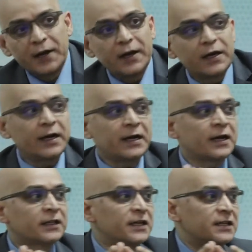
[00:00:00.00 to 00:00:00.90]
In
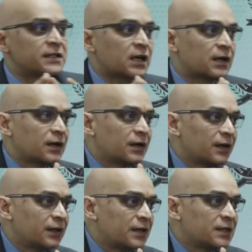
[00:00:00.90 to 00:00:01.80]
India, there is a
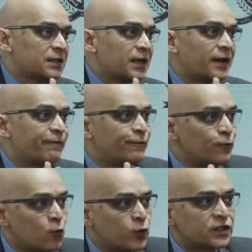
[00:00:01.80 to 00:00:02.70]
there is a
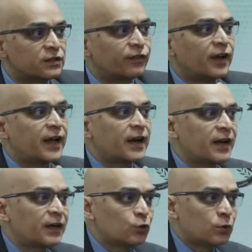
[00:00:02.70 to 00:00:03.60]
view which is
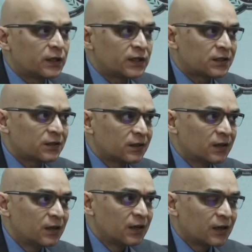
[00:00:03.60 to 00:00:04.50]
varying towards
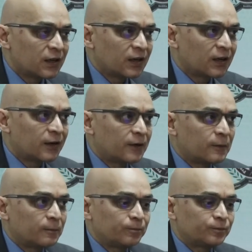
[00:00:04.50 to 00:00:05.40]

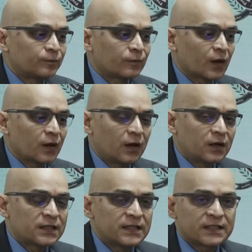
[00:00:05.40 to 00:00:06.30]
um, a
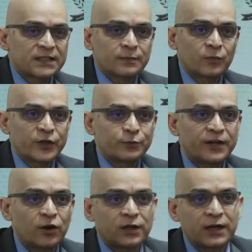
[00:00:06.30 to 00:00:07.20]
system which may
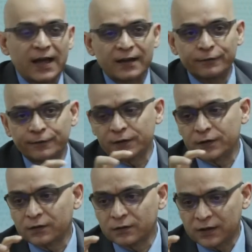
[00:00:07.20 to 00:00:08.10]
not have
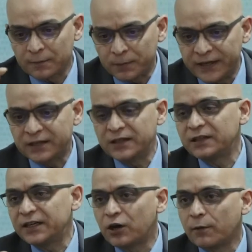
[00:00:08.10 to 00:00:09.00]
uh, completely
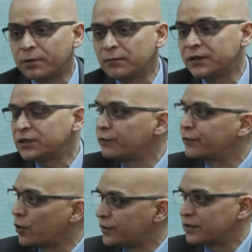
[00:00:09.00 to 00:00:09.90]
the complements of
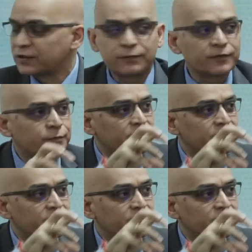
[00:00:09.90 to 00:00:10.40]
your system, which